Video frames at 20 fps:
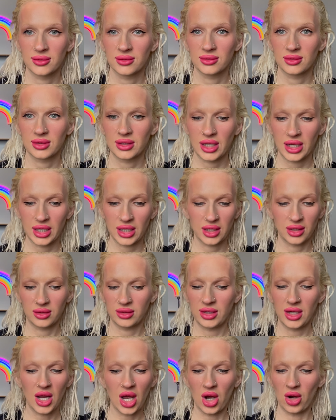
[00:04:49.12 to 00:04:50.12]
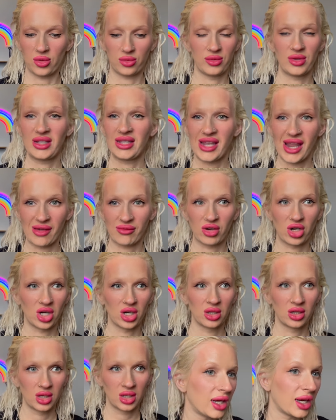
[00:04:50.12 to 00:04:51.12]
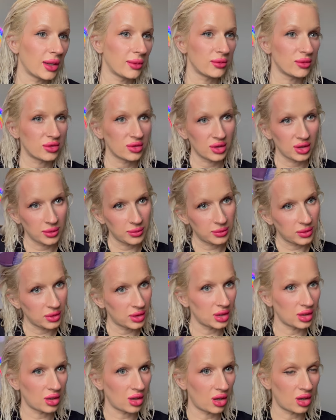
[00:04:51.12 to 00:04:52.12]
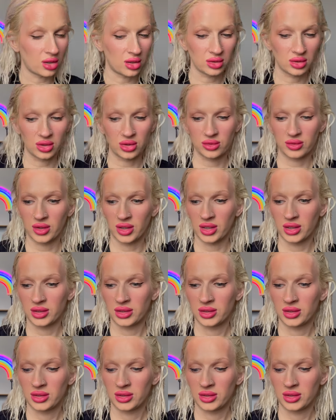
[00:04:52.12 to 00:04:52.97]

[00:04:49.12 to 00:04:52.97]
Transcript: Like, no, never. I'm just gonna put it all over.